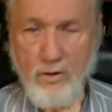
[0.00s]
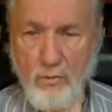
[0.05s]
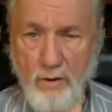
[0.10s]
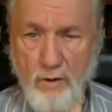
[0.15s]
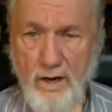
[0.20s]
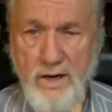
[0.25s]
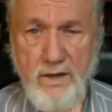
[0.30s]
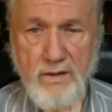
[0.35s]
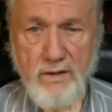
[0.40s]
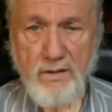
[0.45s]

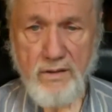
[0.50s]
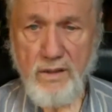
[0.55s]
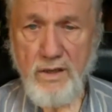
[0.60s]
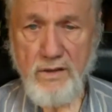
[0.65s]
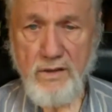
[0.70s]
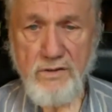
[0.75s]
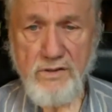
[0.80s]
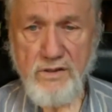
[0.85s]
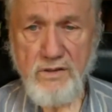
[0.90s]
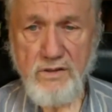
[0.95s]
Great
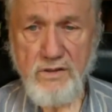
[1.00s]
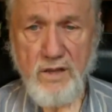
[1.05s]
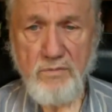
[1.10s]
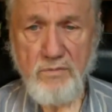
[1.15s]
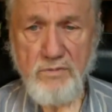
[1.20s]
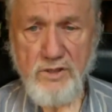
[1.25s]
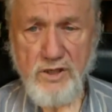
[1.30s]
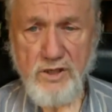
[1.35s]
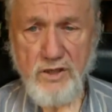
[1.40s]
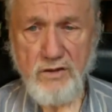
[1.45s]
things in
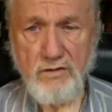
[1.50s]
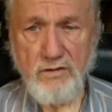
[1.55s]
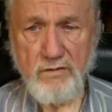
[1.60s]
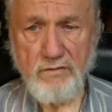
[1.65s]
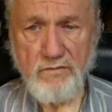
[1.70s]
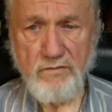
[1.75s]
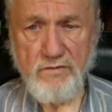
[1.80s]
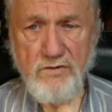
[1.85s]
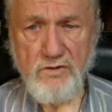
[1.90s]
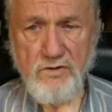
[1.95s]

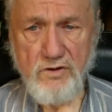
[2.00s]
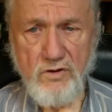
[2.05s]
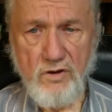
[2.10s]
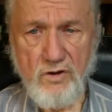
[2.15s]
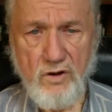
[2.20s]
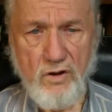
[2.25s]
themselves,